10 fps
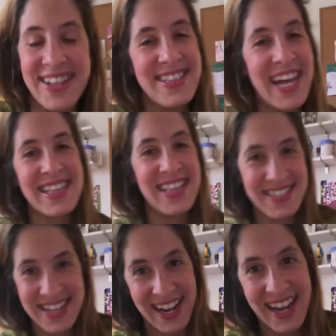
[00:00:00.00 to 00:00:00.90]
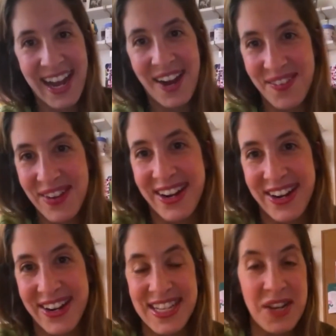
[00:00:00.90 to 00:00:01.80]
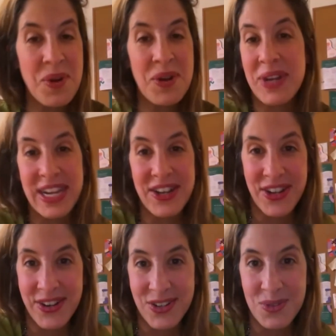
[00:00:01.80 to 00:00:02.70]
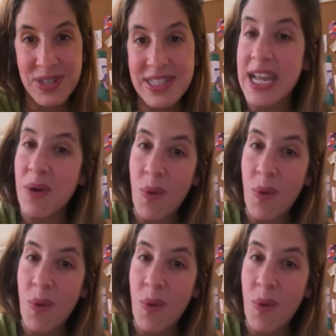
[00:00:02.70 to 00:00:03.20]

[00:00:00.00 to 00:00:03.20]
Like that's kind of how we are. It's like when we hear no's, we say